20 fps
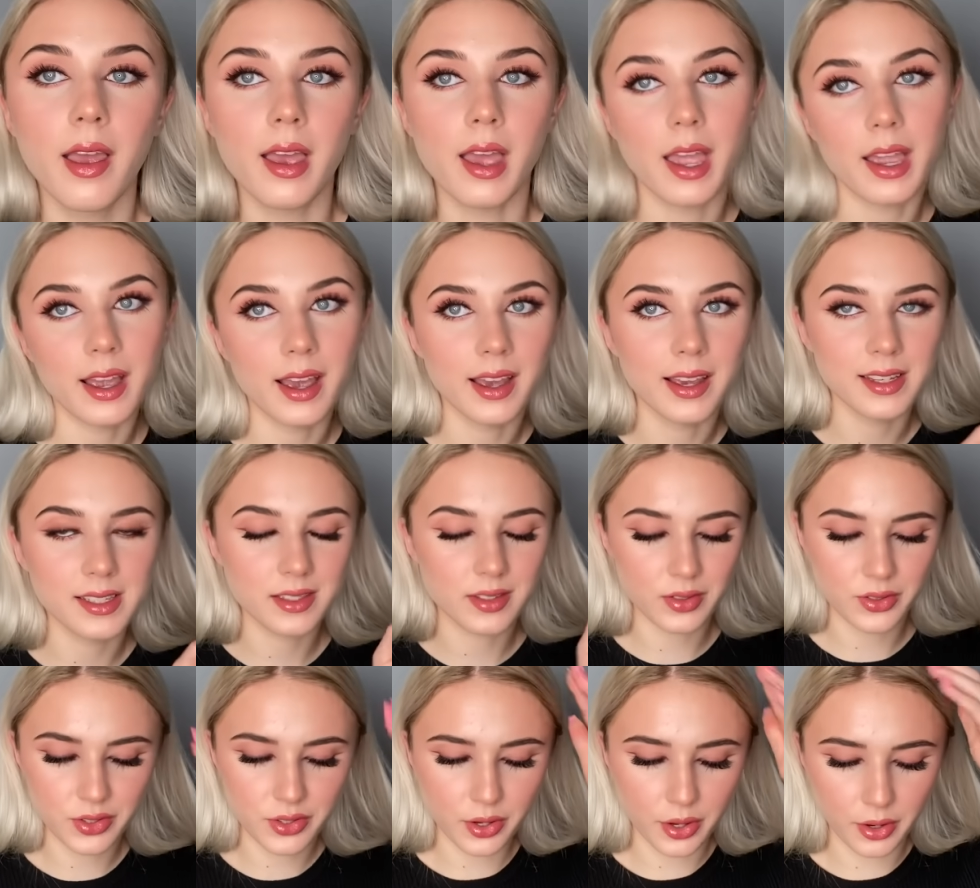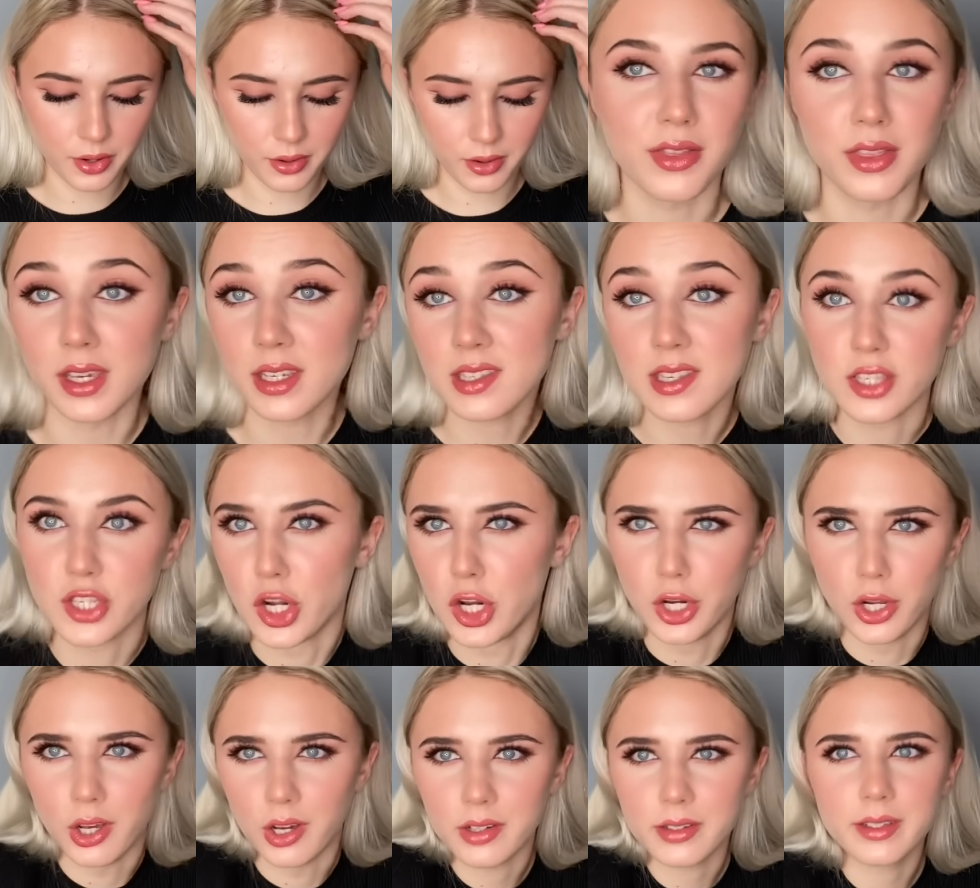Hey guys, so this is a
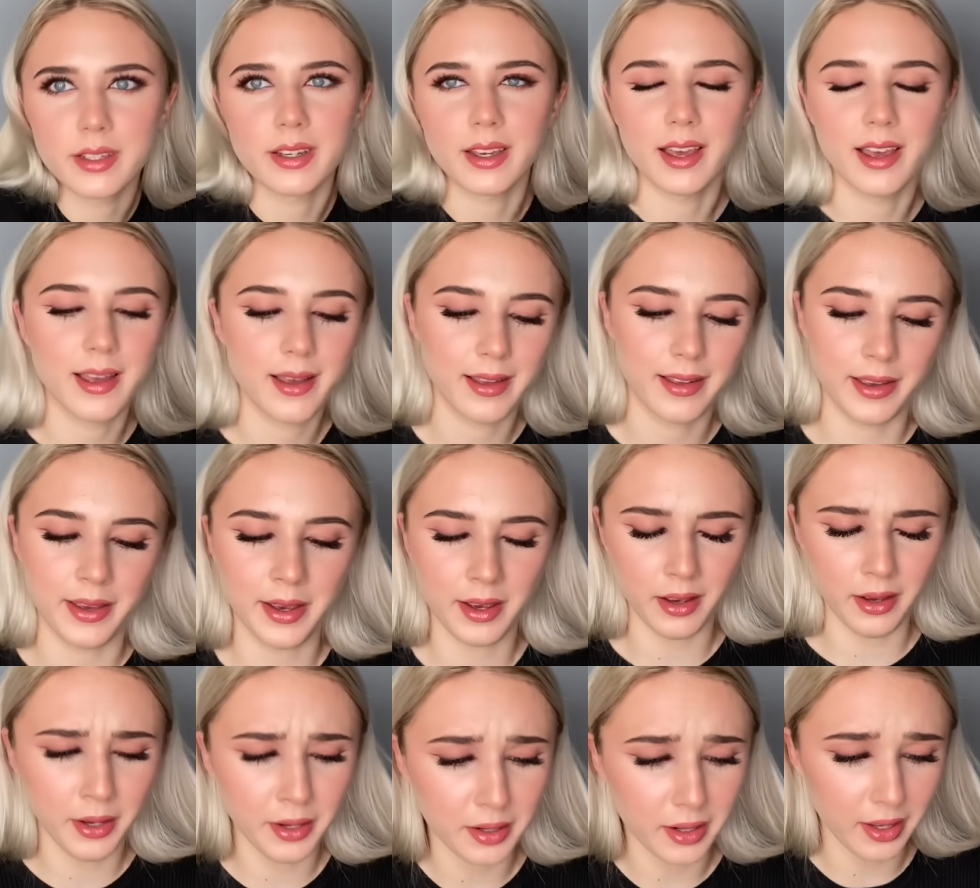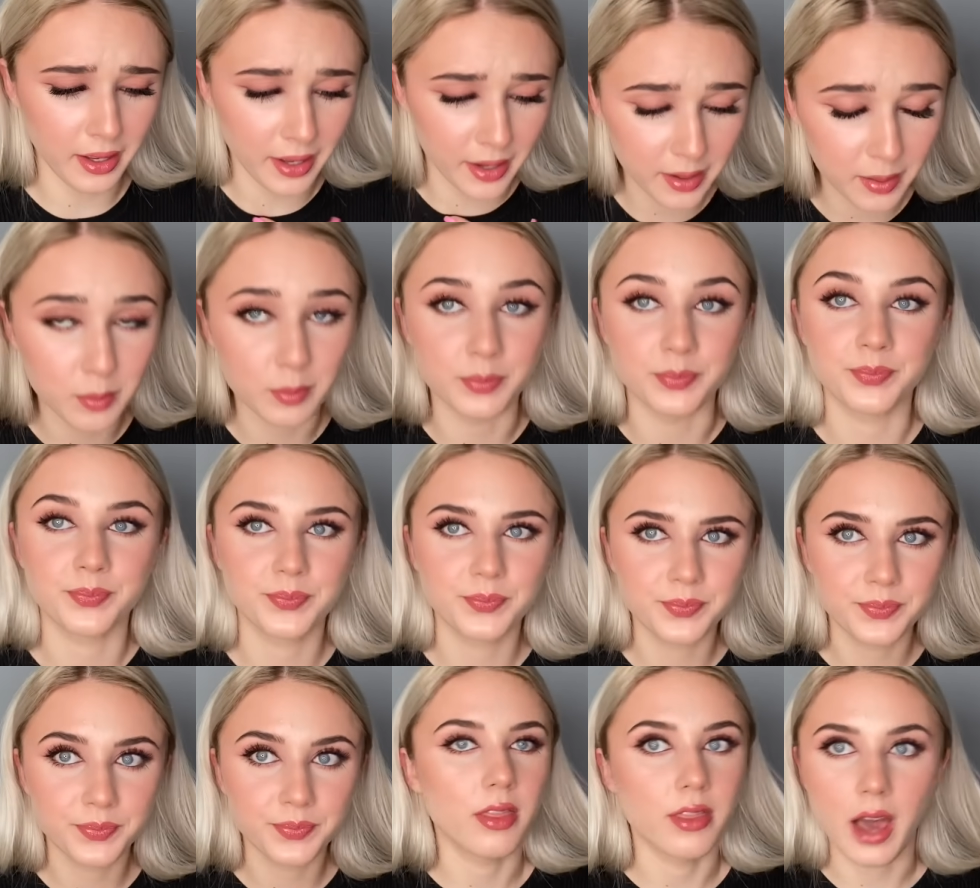look that
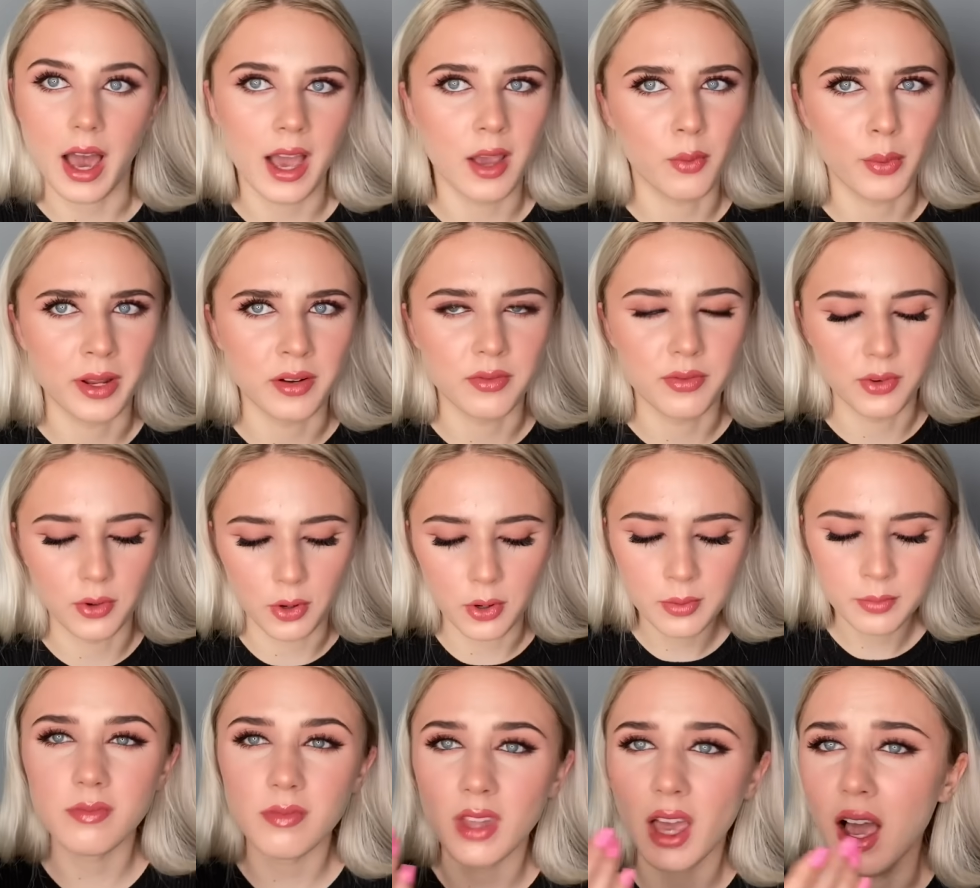I went for.